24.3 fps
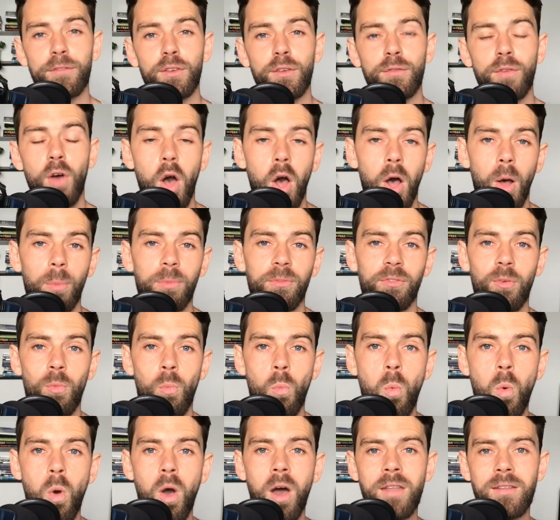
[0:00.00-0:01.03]
you've hopped
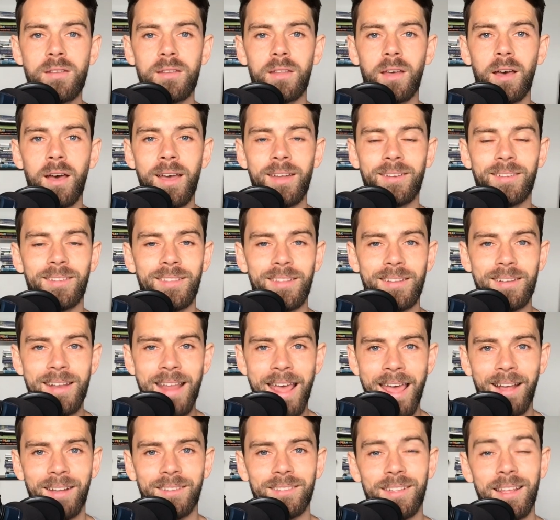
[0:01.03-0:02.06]
from one diet to the
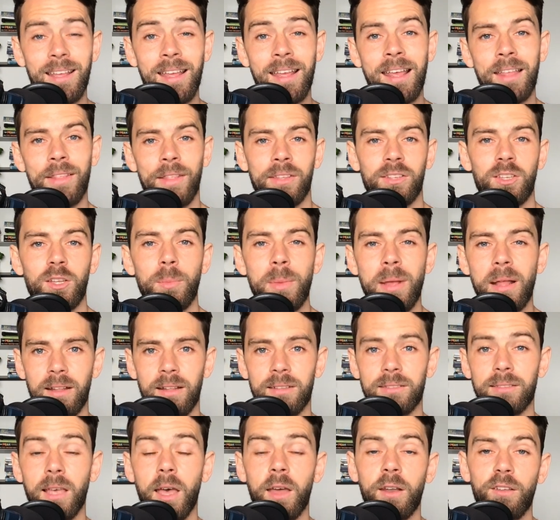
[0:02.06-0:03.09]
next, there's going to be a
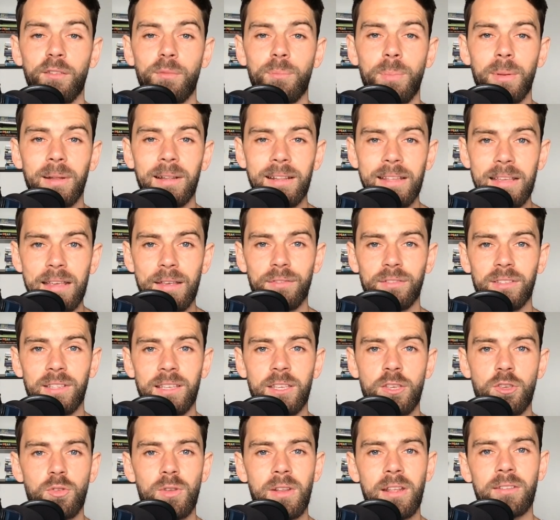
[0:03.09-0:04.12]
ton of beliefs
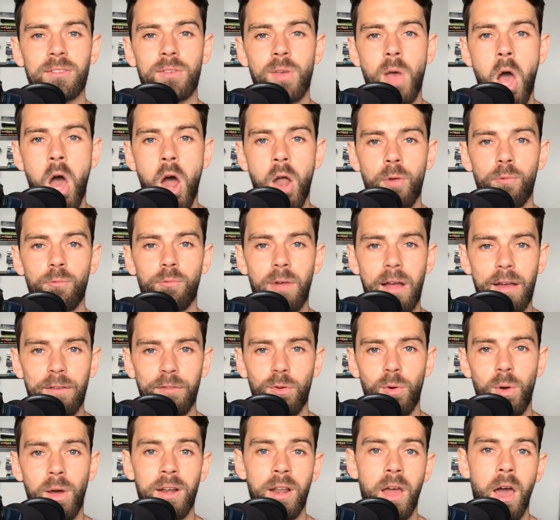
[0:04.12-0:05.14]
that you need to
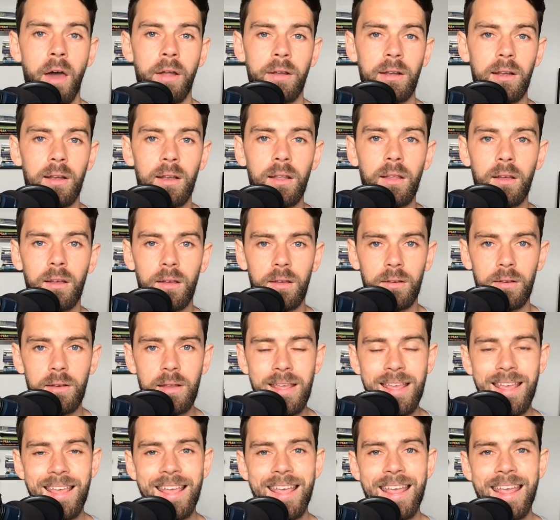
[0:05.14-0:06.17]
unravel and unlearn
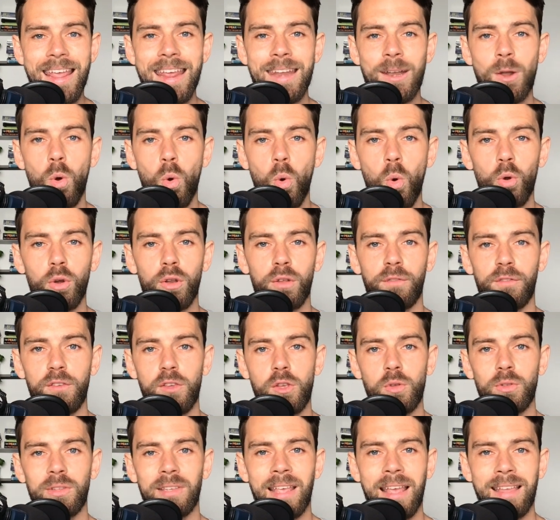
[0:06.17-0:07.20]
in order for
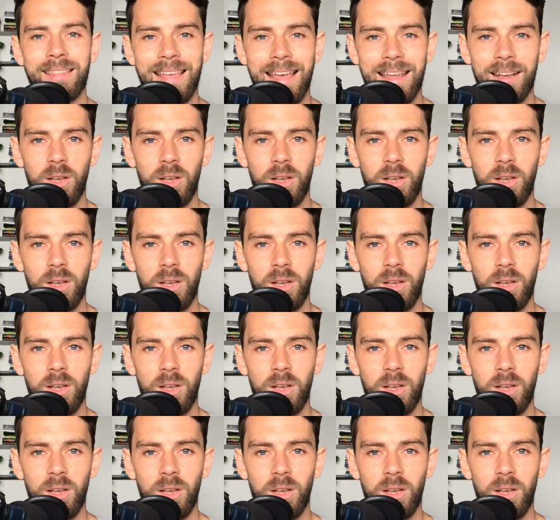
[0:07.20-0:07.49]
you to get that